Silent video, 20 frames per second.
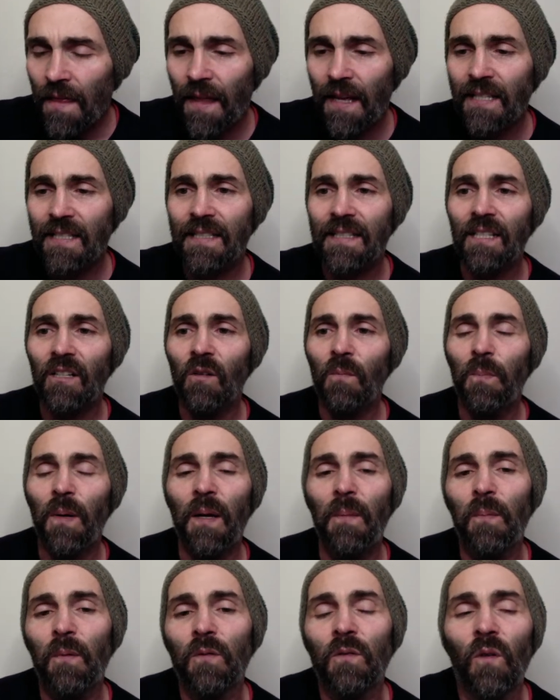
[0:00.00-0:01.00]
There's still
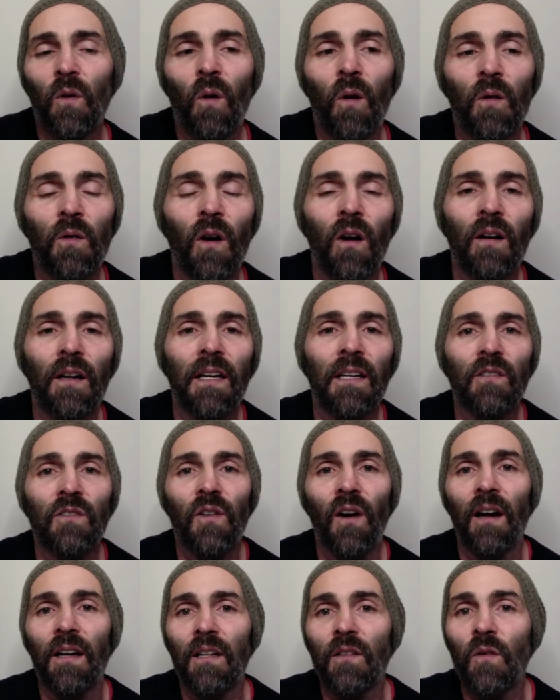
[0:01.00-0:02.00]
people door knocking,
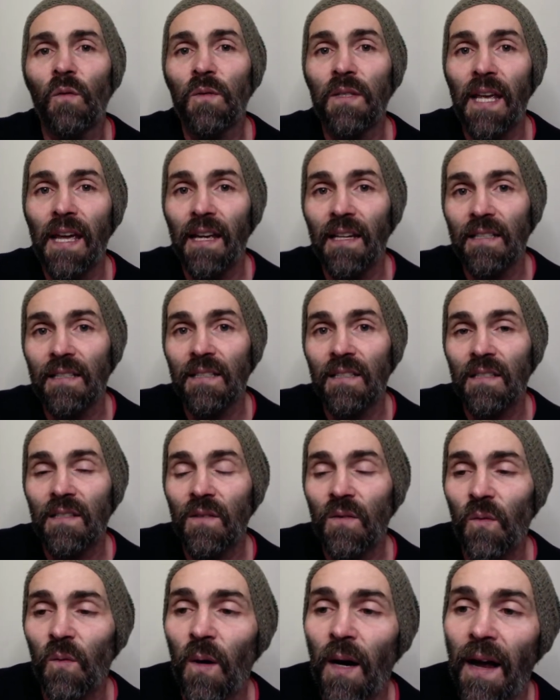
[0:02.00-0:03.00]
trying to do
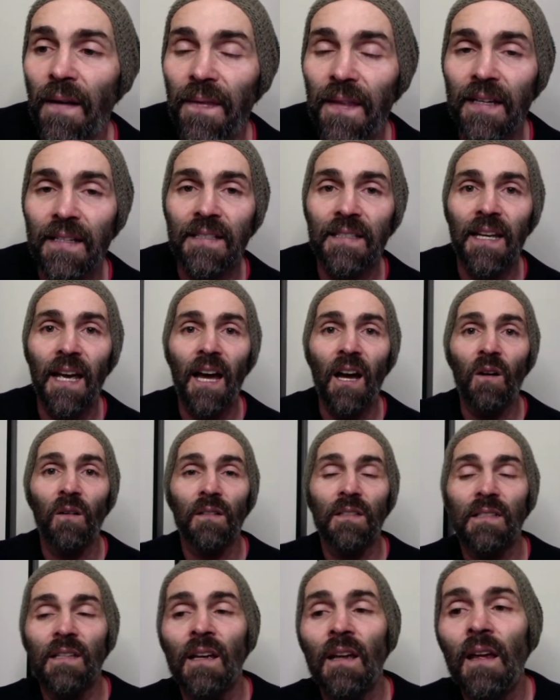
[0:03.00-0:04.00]
tests throughout these
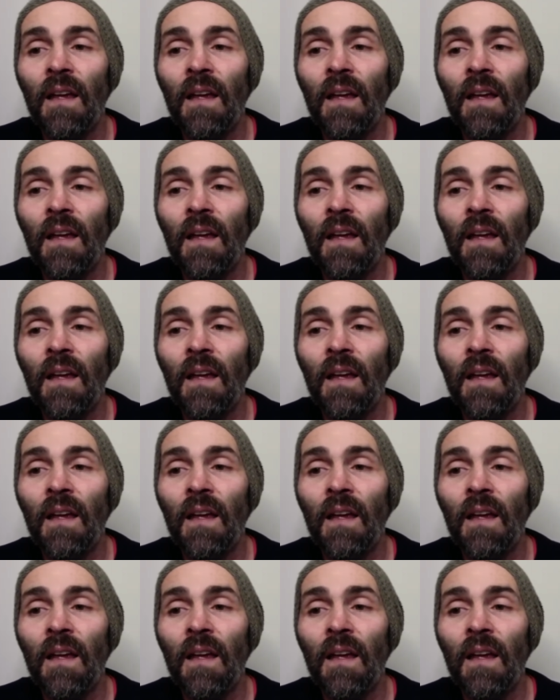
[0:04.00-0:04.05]
towers.